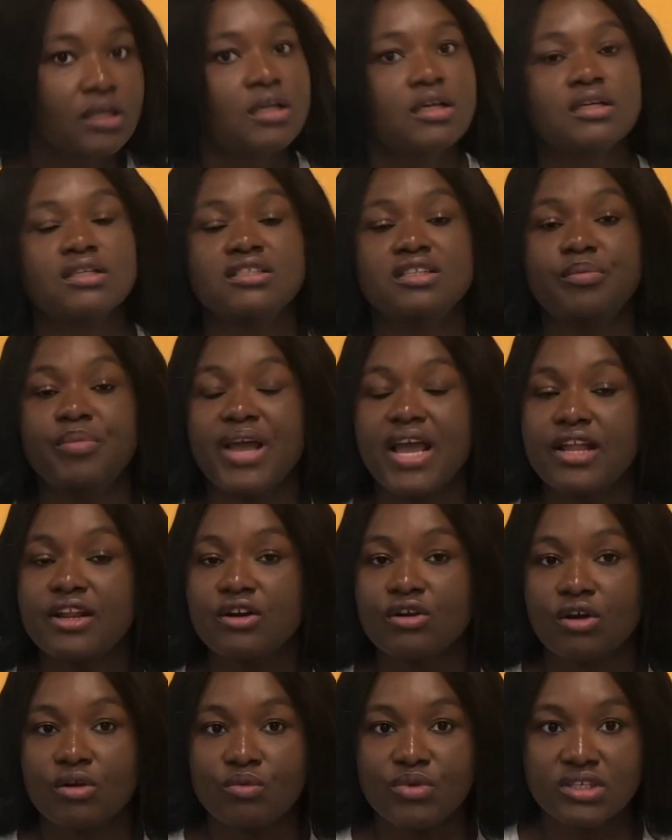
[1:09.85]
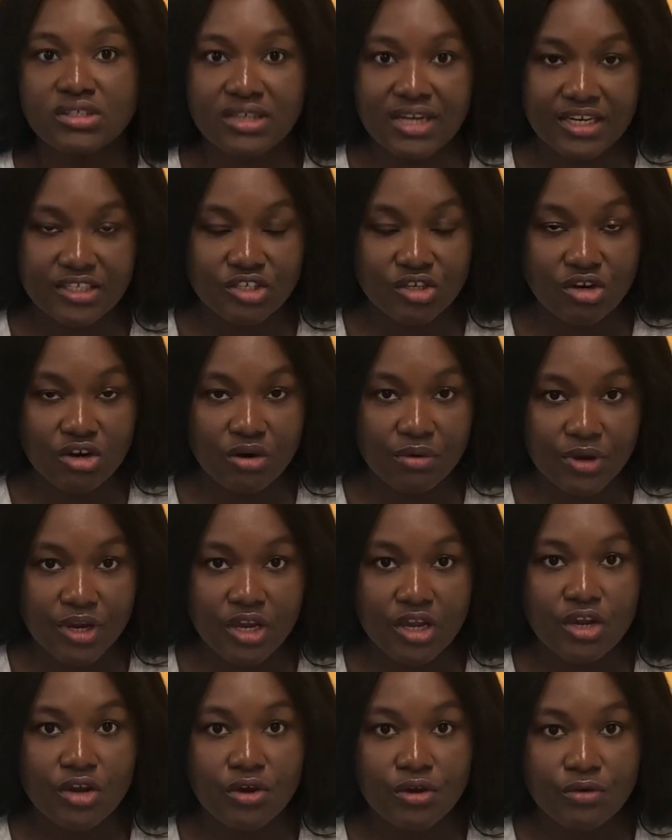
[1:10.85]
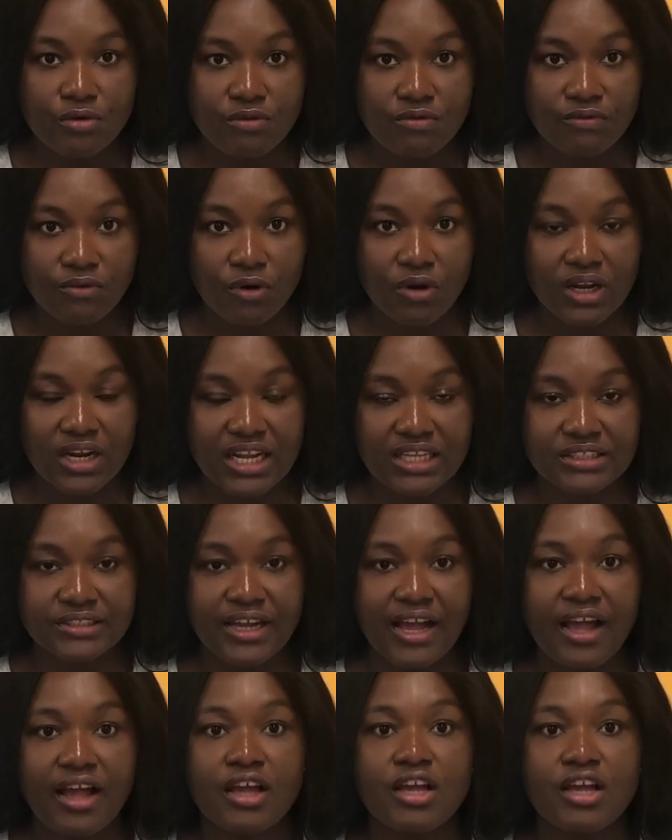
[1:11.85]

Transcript: depending on which category you fall under.